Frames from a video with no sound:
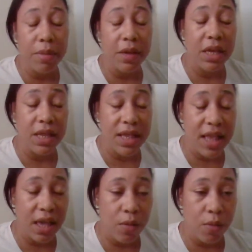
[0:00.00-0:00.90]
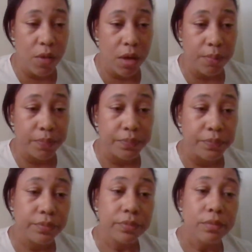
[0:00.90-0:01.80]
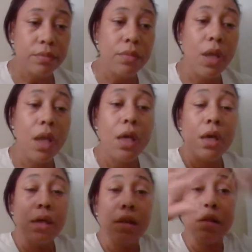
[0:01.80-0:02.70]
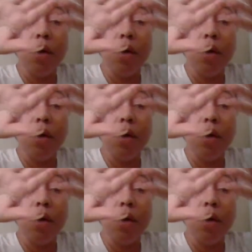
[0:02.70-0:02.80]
but get a second one. So